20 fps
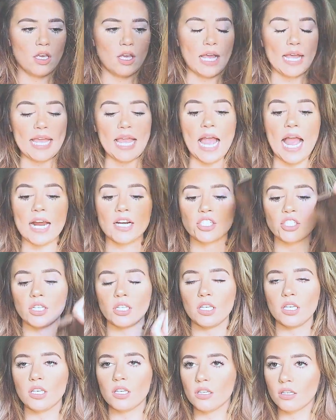I
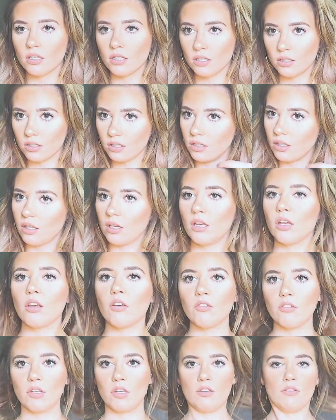actually
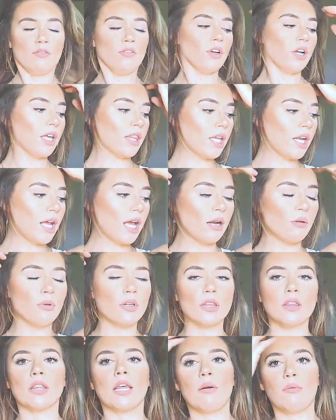forgot that I had
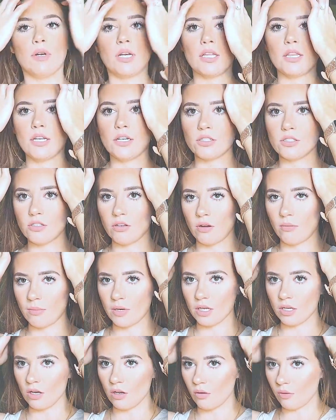that one in there, so I'm
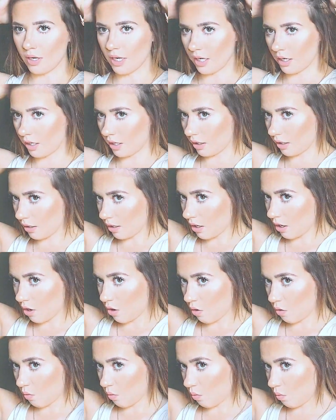gonna go in
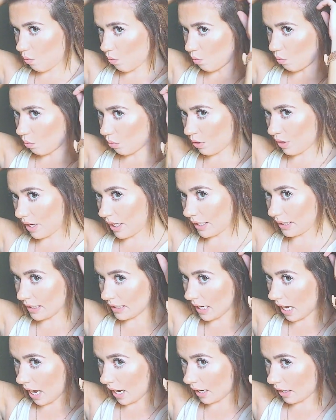
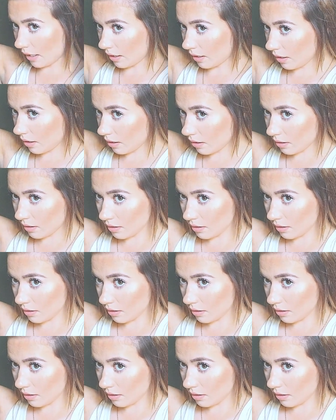again